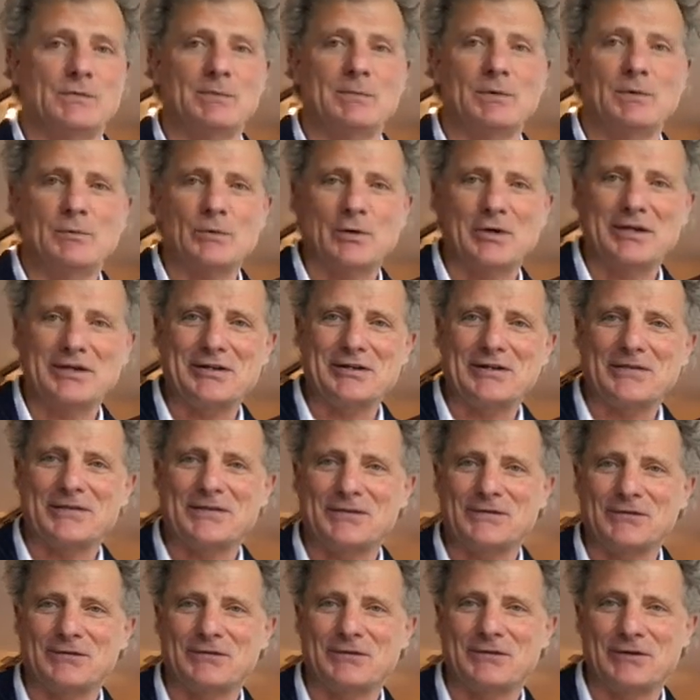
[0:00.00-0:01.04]
We've been working on
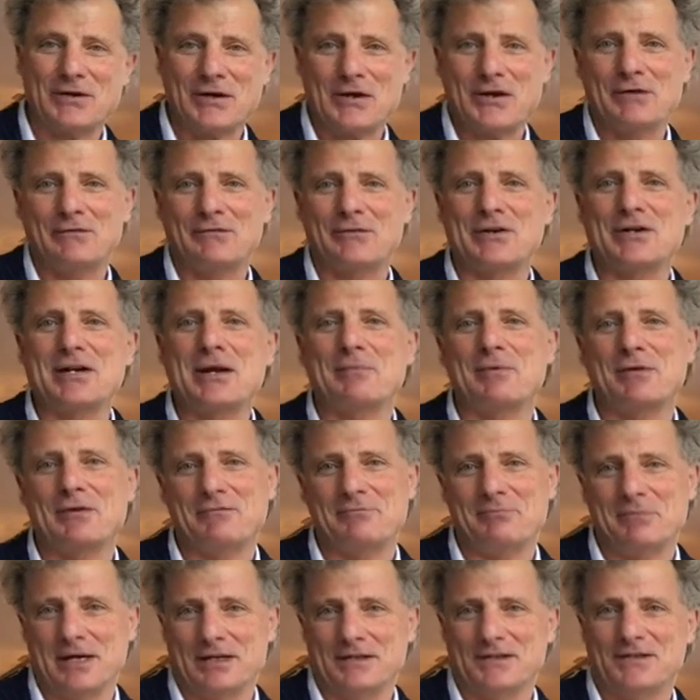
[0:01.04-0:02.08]
this for a number
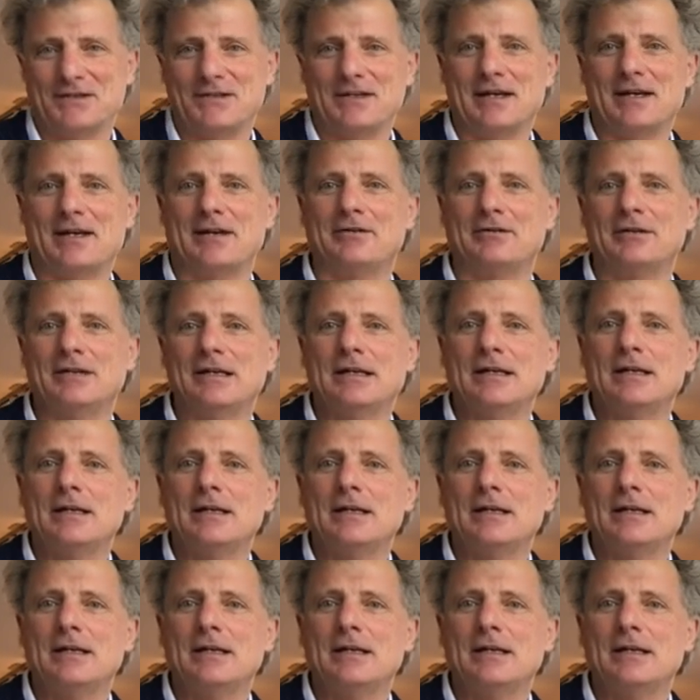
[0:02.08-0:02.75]
of months now.